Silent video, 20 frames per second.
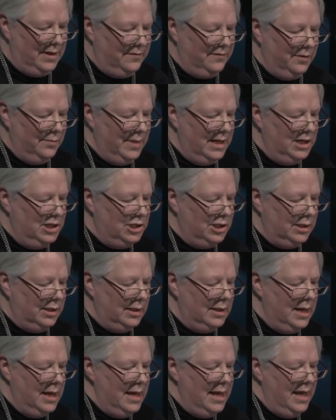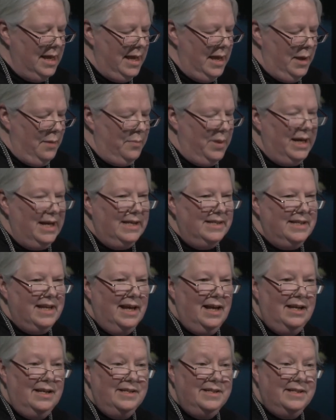information. But as
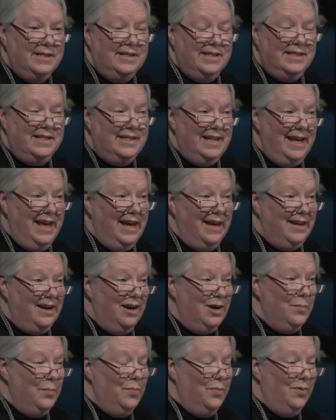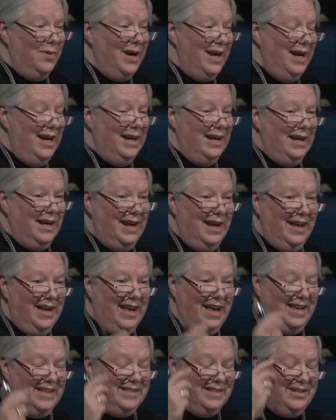Allison said, our brain
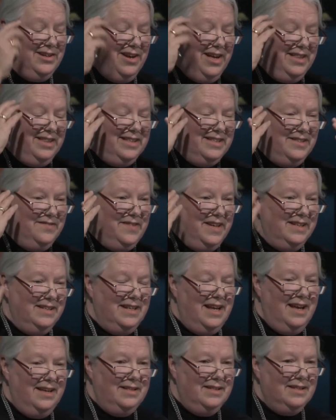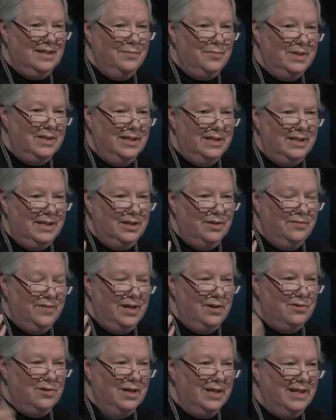has got this fantastic ability to
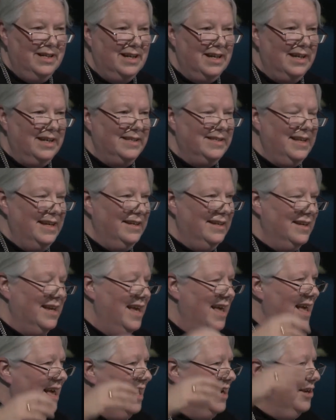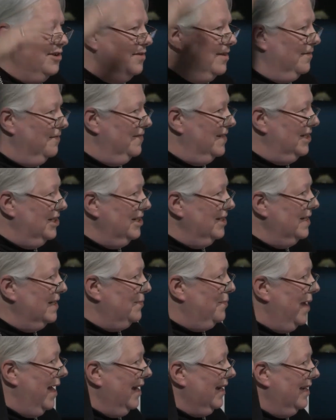reorganize. And, you know, if vision is
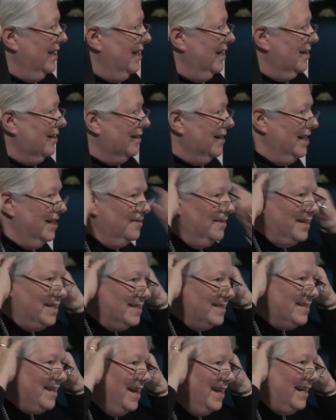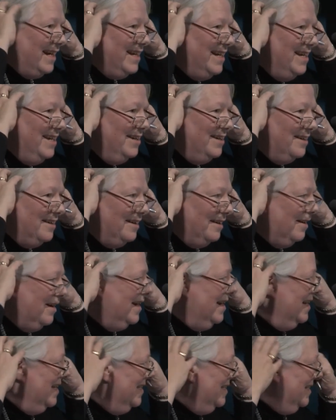back here, hearing is kind of here,
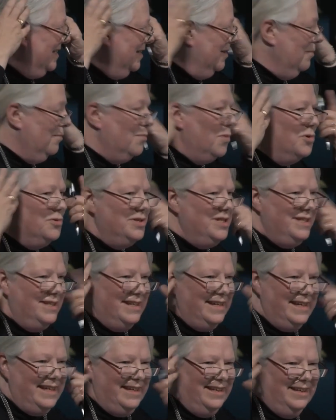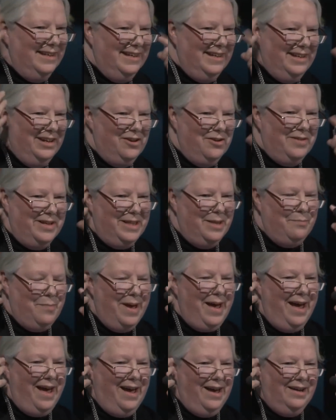still mostly, you know, at the
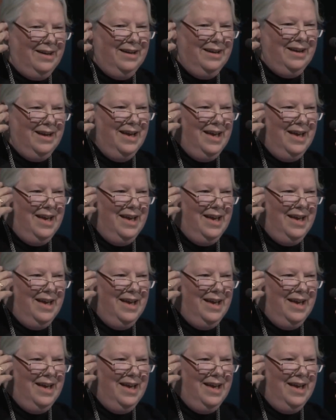back,